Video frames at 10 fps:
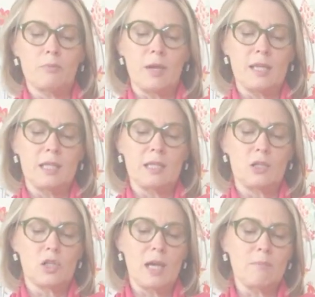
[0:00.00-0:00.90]
braiding till
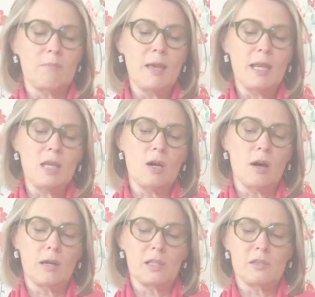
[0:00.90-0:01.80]
she had many
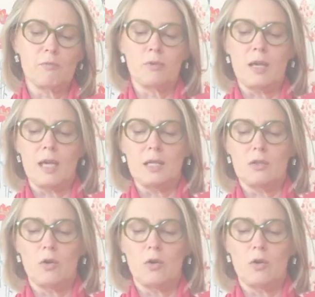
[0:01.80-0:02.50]
yards of braid.